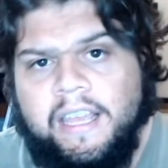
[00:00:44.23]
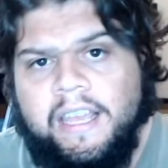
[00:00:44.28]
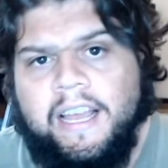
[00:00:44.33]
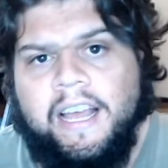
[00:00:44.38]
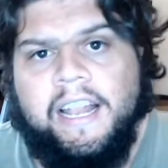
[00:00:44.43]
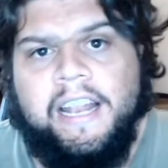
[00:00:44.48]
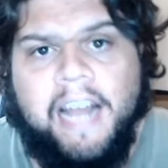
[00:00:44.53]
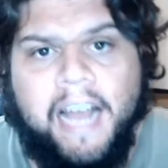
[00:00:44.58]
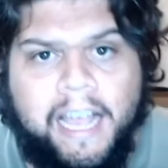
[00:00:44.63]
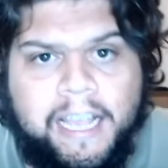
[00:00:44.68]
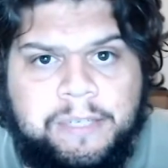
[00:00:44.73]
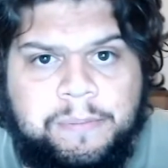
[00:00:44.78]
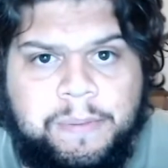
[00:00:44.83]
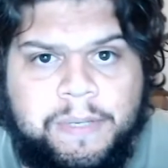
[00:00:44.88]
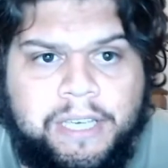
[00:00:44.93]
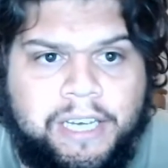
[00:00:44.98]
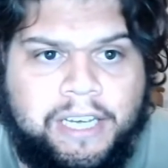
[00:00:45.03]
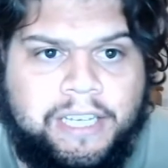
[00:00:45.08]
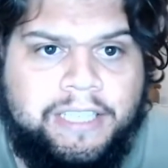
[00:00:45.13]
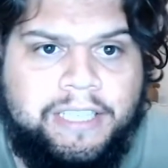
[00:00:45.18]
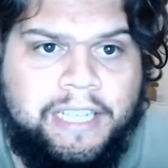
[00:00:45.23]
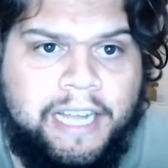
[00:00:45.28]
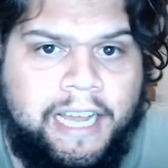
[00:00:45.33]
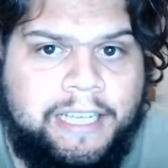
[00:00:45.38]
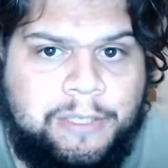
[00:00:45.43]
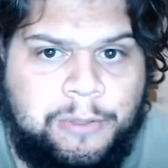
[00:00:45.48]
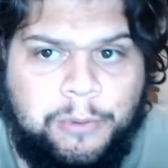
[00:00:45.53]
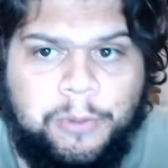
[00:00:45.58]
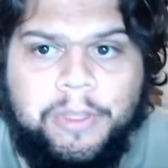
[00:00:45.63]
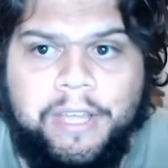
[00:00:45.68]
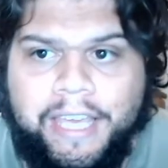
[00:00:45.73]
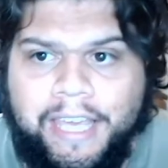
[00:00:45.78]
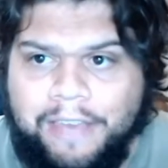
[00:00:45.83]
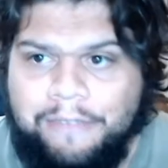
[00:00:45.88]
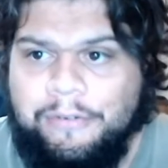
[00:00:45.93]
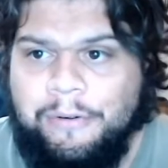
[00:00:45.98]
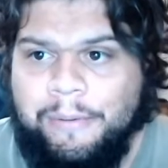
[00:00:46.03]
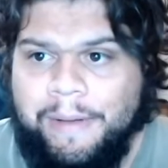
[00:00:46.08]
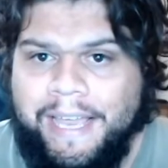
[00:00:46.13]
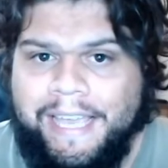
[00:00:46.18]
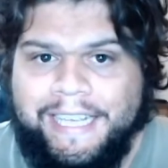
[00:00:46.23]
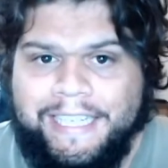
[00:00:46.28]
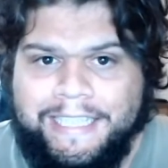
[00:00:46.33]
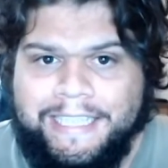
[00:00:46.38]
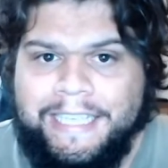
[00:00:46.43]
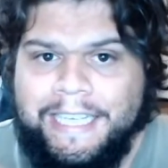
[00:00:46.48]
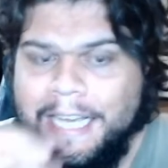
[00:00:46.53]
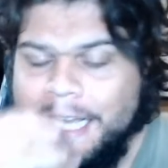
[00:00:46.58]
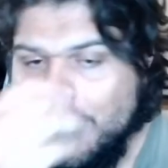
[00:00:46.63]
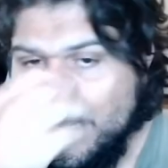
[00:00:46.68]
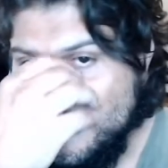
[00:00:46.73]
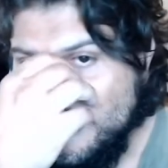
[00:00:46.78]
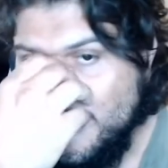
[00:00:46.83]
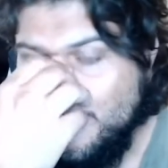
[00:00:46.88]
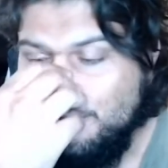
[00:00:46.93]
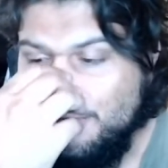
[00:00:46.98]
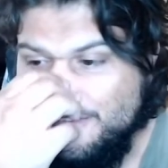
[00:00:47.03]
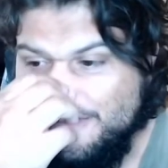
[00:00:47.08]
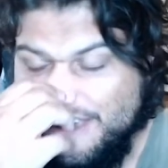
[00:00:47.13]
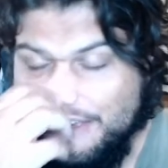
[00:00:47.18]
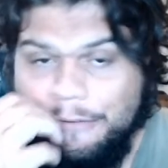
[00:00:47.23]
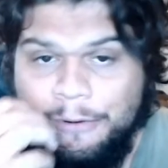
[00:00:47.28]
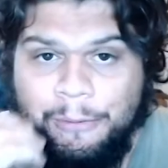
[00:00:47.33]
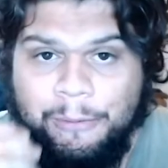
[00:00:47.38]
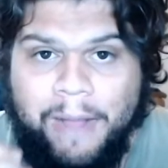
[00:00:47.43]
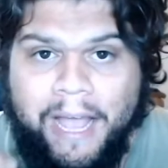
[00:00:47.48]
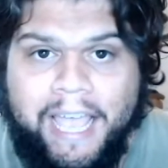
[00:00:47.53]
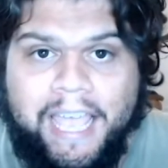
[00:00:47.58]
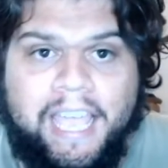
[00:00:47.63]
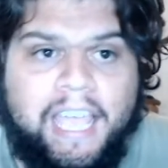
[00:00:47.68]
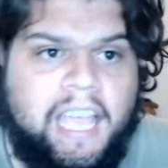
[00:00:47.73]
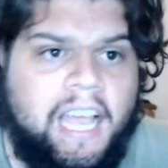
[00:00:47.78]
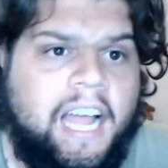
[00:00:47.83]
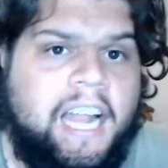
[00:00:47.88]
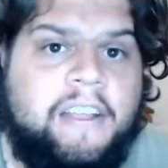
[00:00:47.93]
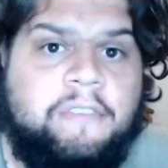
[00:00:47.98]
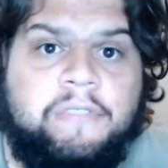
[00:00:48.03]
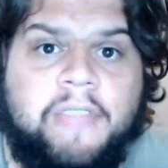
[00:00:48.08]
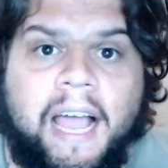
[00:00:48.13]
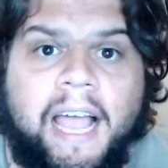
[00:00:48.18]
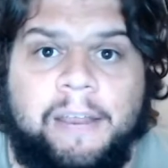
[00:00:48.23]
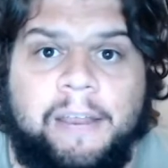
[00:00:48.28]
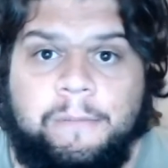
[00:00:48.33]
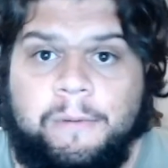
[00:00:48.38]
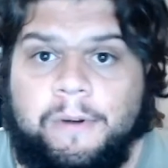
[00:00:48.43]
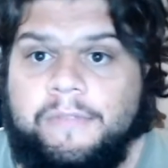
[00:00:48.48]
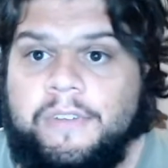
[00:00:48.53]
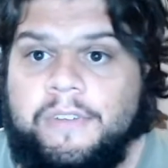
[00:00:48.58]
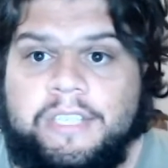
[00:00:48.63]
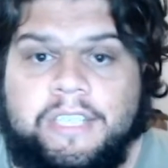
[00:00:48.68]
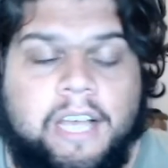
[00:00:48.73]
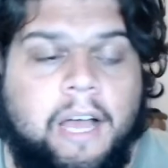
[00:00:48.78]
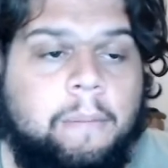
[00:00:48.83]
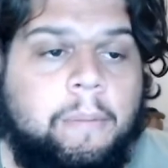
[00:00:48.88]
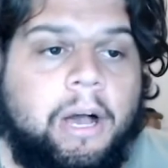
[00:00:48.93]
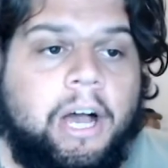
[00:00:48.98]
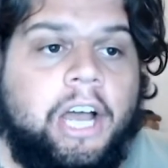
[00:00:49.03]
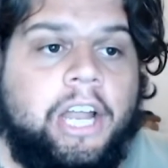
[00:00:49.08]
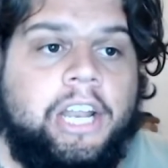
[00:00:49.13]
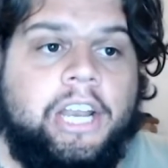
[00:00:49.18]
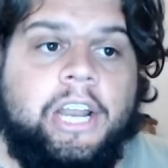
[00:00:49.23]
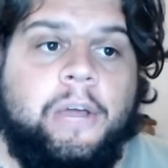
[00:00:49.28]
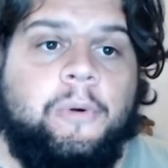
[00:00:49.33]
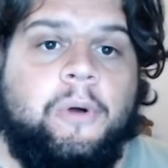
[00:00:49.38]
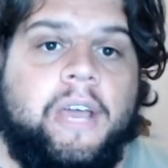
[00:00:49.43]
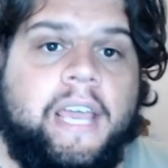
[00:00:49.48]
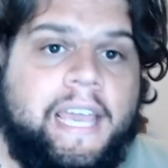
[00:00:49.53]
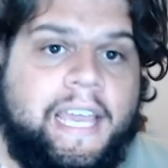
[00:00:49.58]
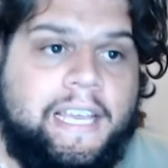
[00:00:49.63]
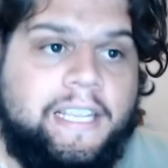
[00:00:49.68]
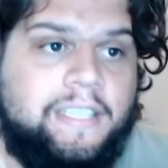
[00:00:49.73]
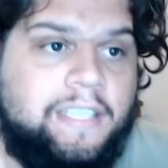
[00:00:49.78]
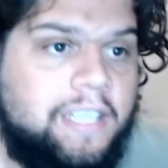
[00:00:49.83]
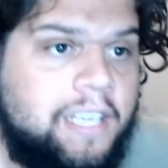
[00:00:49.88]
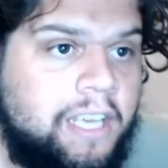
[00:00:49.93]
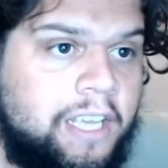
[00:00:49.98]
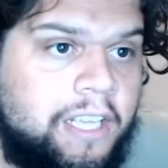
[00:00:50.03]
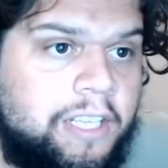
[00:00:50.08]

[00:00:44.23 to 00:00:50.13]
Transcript: And that is because that is all the giveaways that we've given away. And if that ain't worth a sub, I don't know what is.